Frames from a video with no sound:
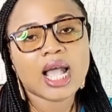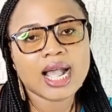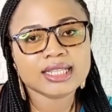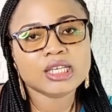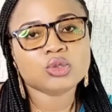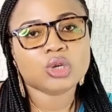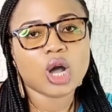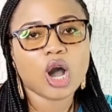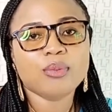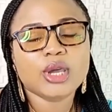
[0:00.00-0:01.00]
And this will
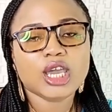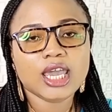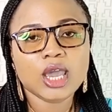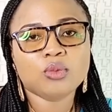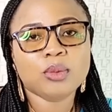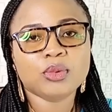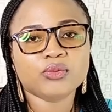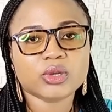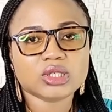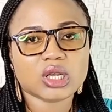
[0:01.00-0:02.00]
help equip you
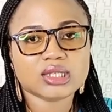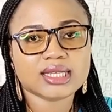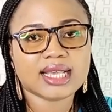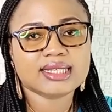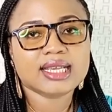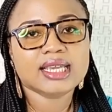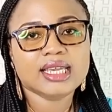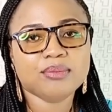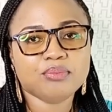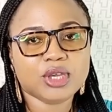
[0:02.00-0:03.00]
for success
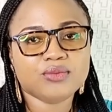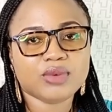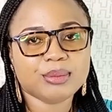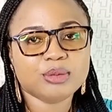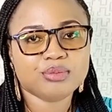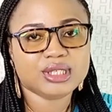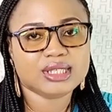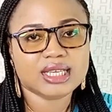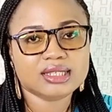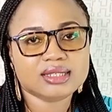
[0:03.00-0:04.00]
in pig farming
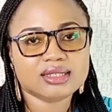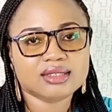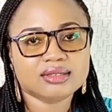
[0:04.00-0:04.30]
business.